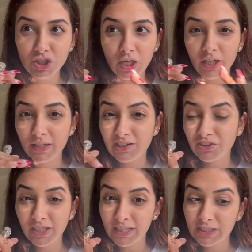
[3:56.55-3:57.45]
I can't
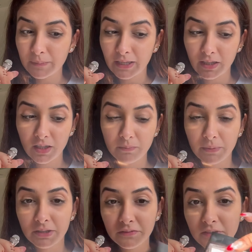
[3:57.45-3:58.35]
really explain it,
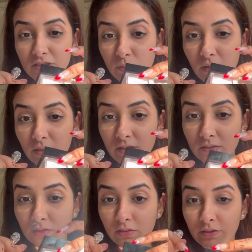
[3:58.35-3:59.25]
but this one is
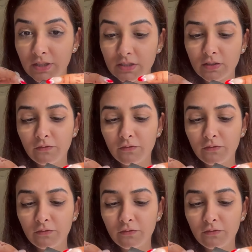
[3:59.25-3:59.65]
a recent